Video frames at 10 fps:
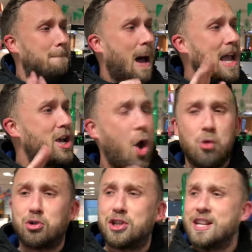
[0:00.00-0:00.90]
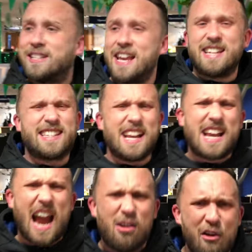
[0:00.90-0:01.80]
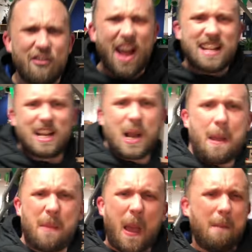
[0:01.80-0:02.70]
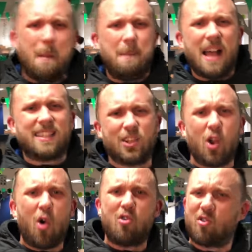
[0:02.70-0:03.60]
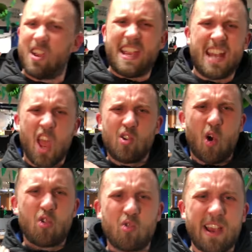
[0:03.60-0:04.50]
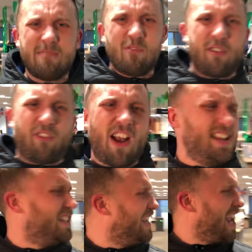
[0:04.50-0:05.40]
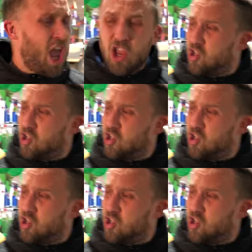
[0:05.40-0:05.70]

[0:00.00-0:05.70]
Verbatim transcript: By Coast System Caravan Club, I'm about to go green go green with frenzy.